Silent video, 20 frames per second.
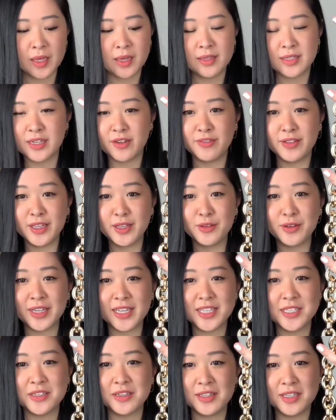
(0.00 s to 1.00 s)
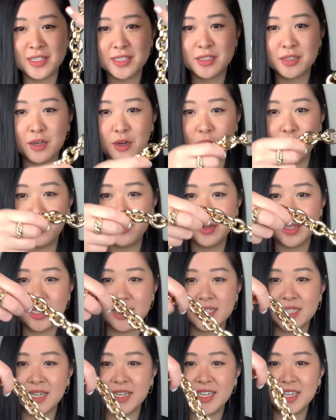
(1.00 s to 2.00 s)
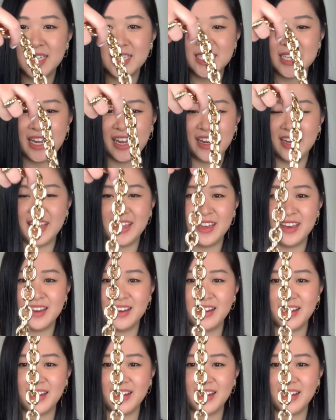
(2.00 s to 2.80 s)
definitely look into this gold chunky chain here.